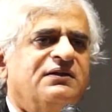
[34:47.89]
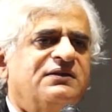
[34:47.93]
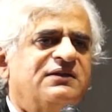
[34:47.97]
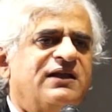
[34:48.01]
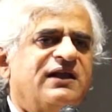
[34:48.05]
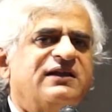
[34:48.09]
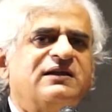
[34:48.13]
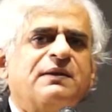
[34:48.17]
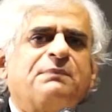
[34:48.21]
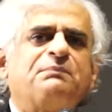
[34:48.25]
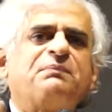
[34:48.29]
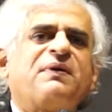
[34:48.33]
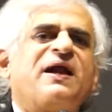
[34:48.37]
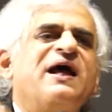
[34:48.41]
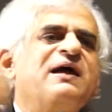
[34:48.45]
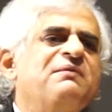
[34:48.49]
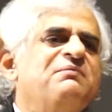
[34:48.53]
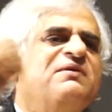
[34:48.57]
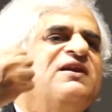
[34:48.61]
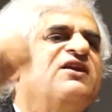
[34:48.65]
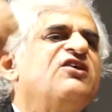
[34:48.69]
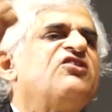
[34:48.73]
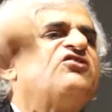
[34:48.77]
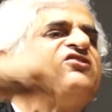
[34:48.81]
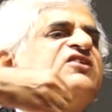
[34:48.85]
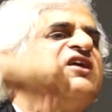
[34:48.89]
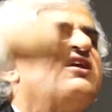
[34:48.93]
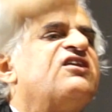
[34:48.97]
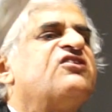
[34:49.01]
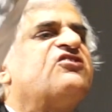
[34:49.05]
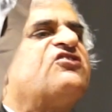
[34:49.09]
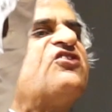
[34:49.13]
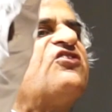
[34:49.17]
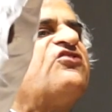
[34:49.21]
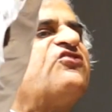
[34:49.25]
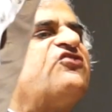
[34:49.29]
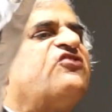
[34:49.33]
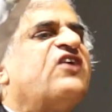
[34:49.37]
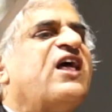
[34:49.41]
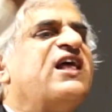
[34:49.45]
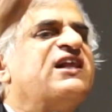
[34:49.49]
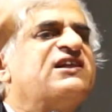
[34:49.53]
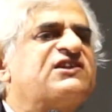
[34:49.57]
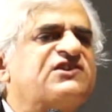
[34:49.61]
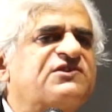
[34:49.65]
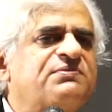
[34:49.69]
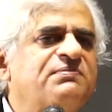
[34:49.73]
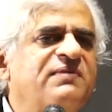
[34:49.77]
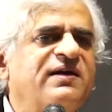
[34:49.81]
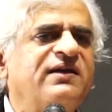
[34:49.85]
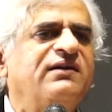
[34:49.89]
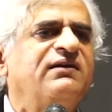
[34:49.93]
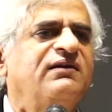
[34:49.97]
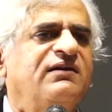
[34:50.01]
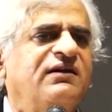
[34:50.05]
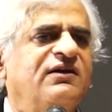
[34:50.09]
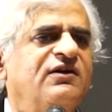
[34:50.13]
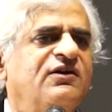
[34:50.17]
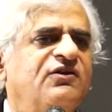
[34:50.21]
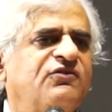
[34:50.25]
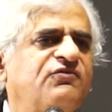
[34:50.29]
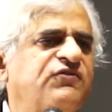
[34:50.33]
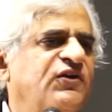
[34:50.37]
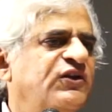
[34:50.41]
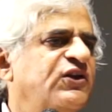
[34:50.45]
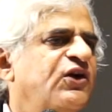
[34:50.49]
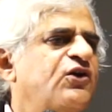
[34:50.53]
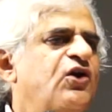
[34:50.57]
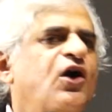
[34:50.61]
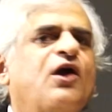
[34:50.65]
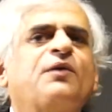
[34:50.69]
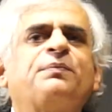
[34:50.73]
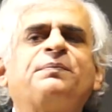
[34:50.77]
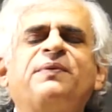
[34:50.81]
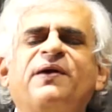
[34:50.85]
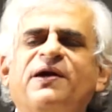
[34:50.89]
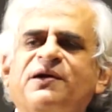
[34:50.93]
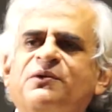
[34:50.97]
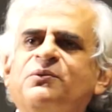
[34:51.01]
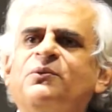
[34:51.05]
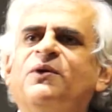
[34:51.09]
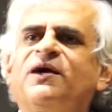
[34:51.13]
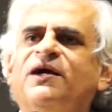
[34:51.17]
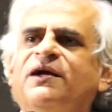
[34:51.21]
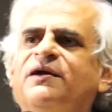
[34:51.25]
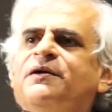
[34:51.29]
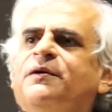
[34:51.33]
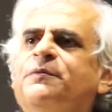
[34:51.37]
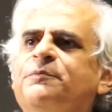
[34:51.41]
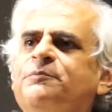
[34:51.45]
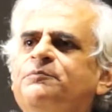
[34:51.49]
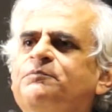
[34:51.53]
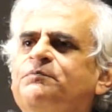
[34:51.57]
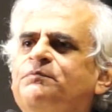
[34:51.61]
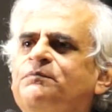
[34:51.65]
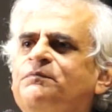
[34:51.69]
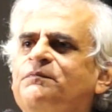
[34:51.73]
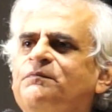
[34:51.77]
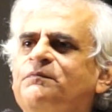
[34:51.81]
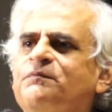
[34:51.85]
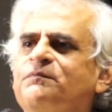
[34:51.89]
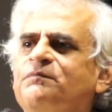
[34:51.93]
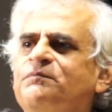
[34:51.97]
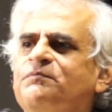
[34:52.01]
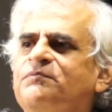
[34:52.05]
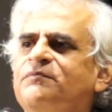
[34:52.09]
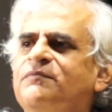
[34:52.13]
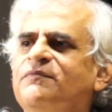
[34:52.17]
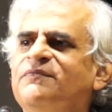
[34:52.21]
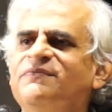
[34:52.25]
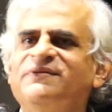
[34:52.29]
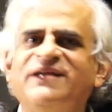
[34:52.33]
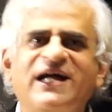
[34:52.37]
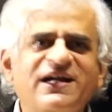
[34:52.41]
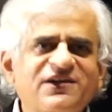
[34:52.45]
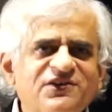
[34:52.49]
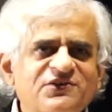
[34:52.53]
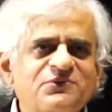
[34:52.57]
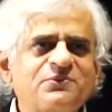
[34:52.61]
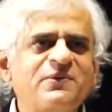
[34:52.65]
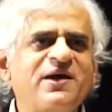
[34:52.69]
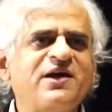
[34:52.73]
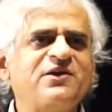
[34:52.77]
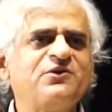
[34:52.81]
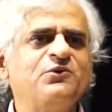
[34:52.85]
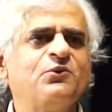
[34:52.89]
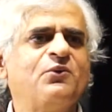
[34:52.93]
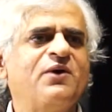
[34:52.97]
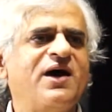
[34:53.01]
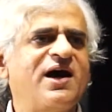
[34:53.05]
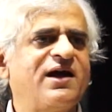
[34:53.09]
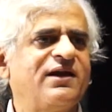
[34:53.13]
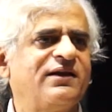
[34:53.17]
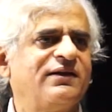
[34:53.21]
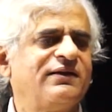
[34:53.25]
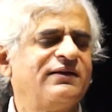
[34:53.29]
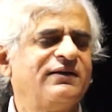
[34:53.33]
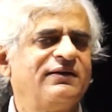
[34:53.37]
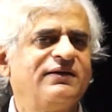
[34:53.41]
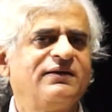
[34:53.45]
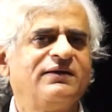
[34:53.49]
That the Prime Minister is a salesman for the corporate world. That is where you are.